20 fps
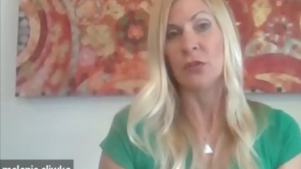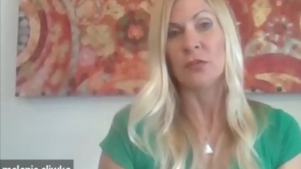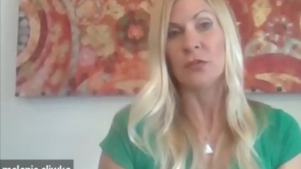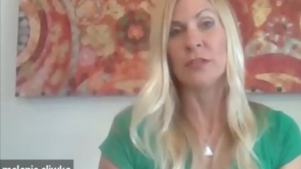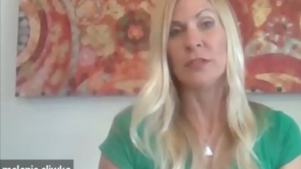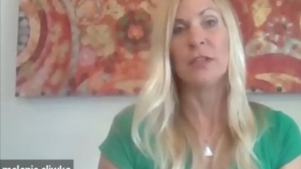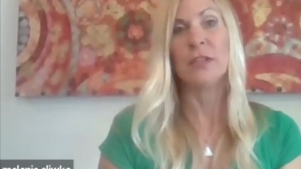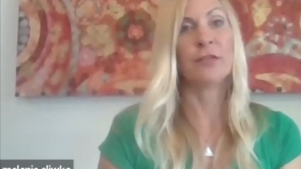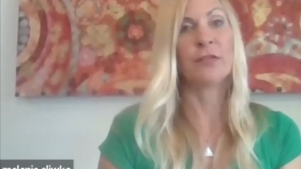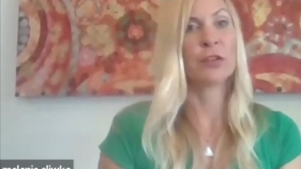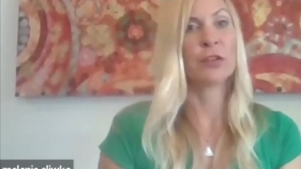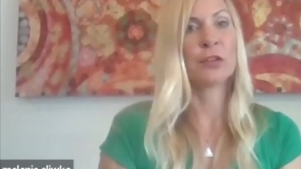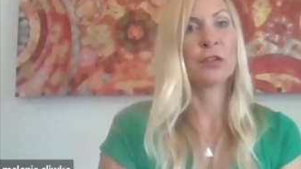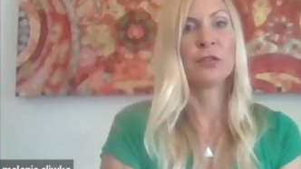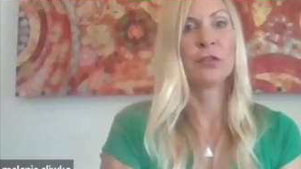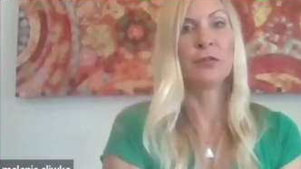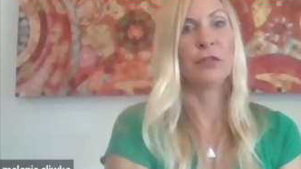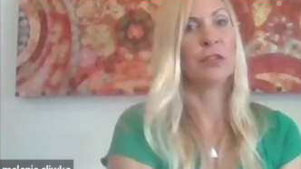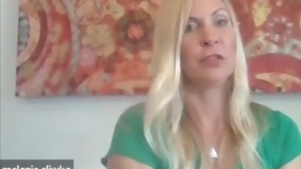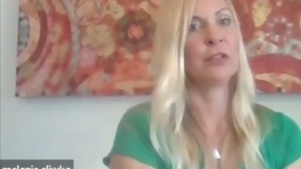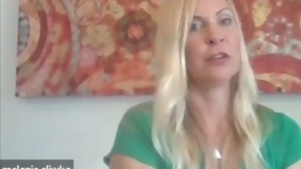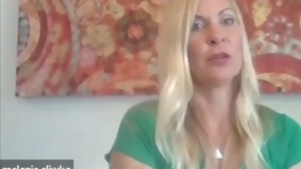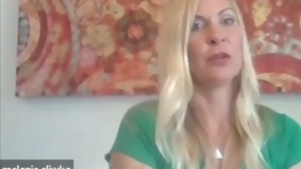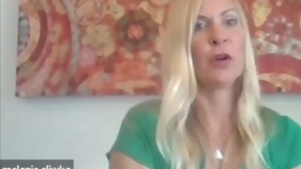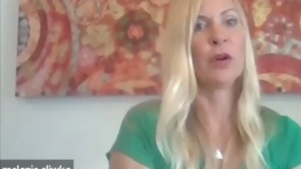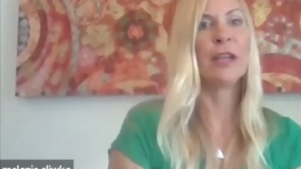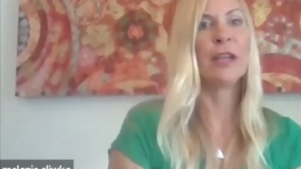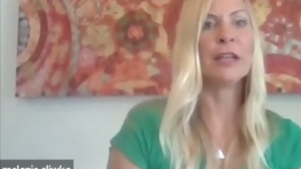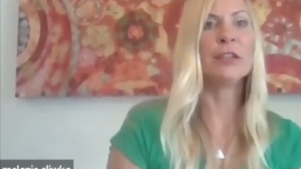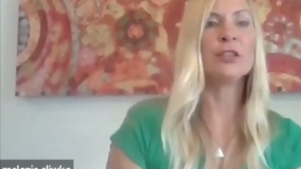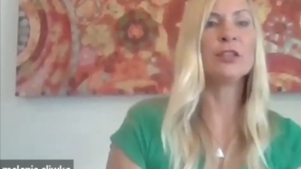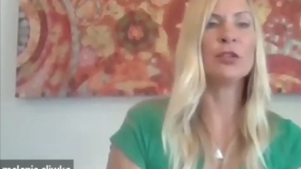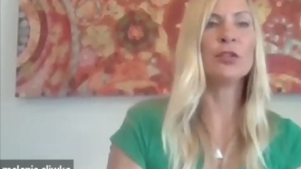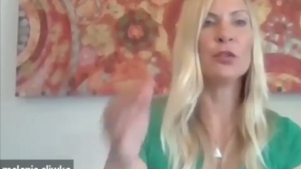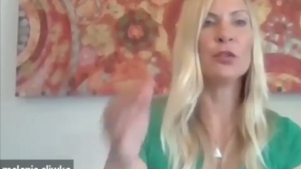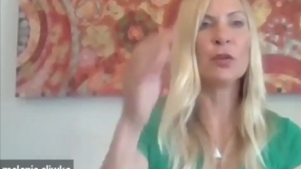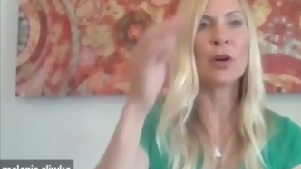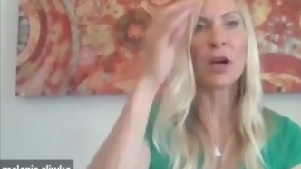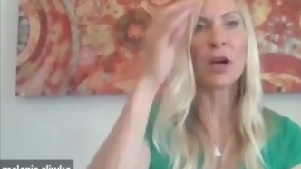I never, you know, and I do.